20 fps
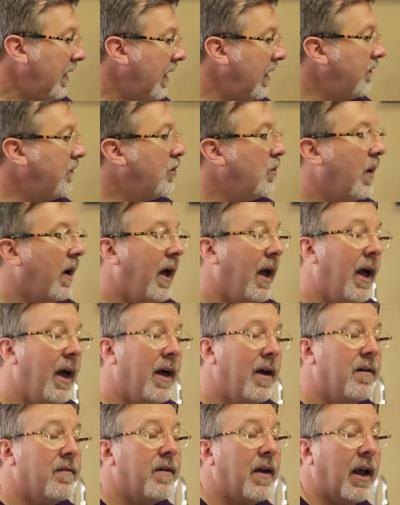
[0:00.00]
If you
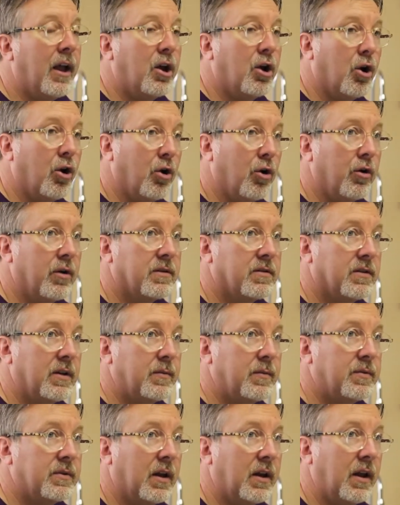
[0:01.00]
have a current
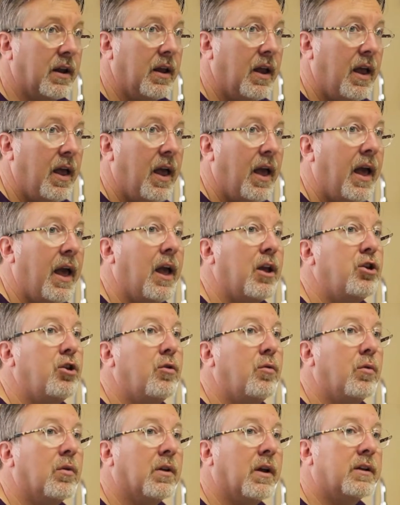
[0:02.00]
sleep study and
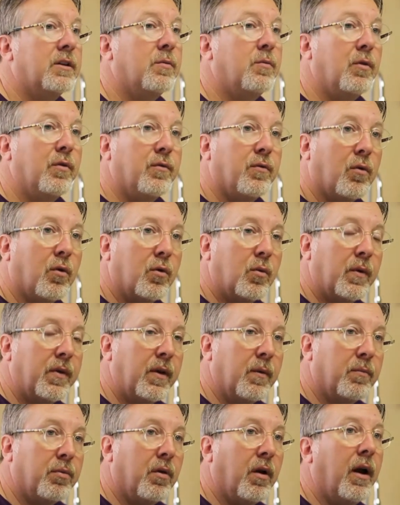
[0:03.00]
you elect to move forward
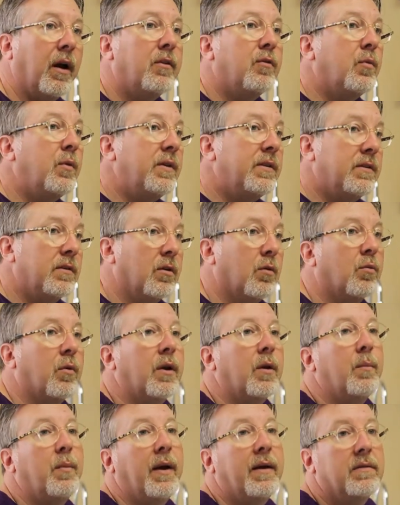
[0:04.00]
with the appliance, we still
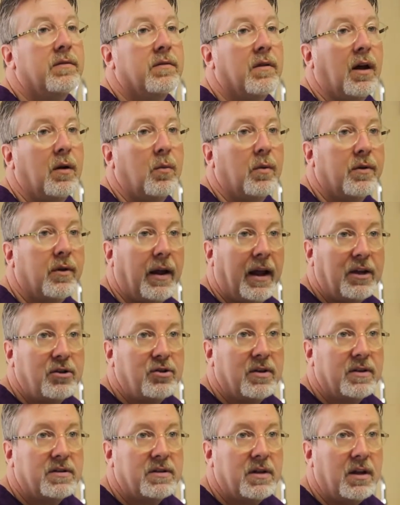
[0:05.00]
run a baseline with our
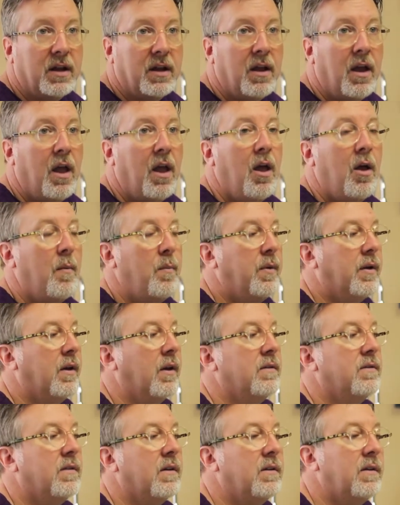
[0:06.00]
HST,
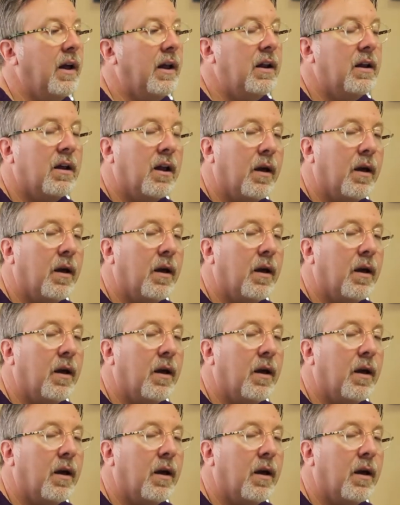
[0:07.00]
because the data